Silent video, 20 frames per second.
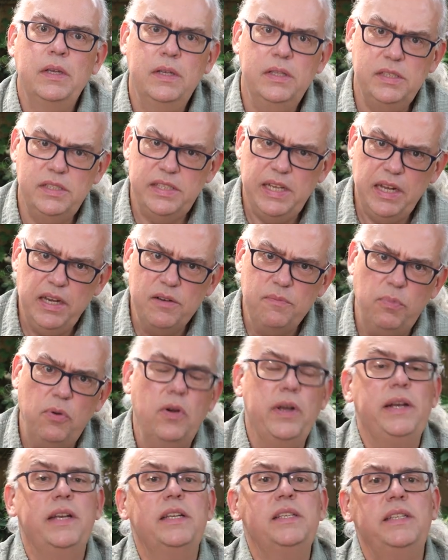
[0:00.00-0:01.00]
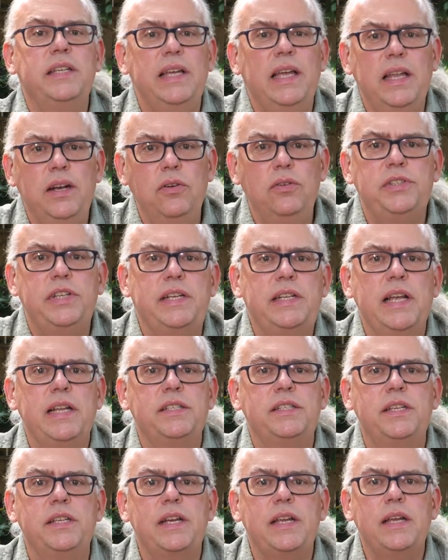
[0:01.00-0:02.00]
The second point is energy
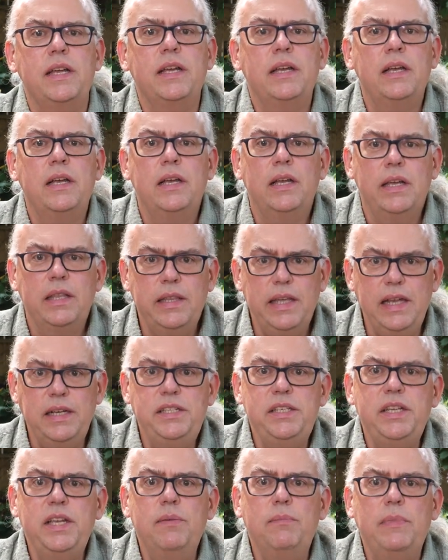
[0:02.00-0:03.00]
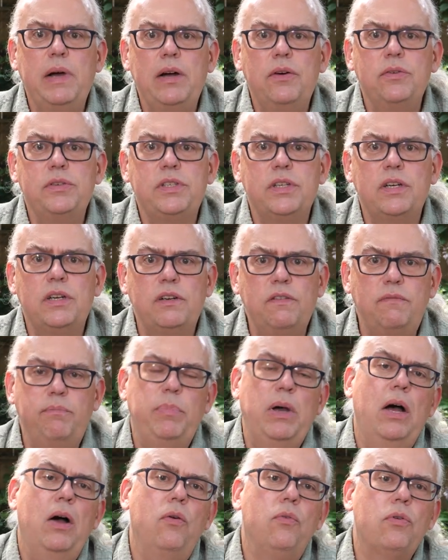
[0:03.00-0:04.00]
density. That's the amount of
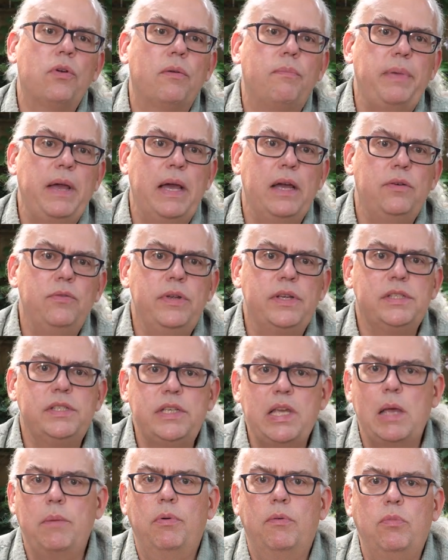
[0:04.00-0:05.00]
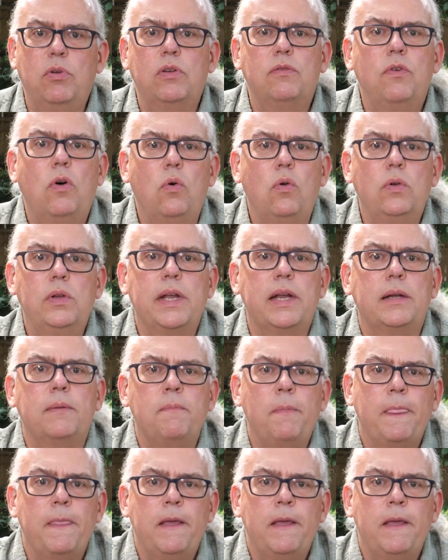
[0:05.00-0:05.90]
power a battery is capable of holding.